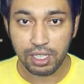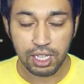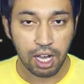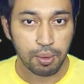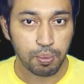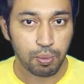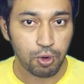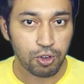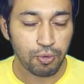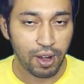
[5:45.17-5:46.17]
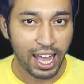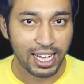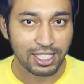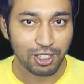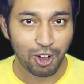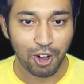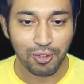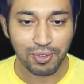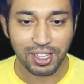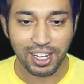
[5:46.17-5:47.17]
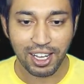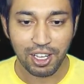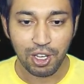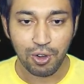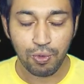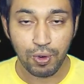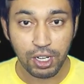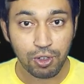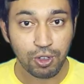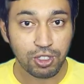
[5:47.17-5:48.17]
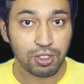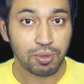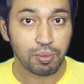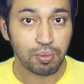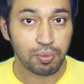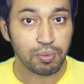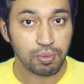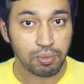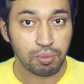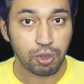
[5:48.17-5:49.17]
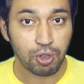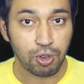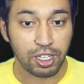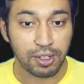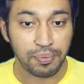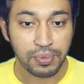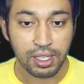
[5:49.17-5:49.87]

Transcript: the boot flags of the Windows bootloader.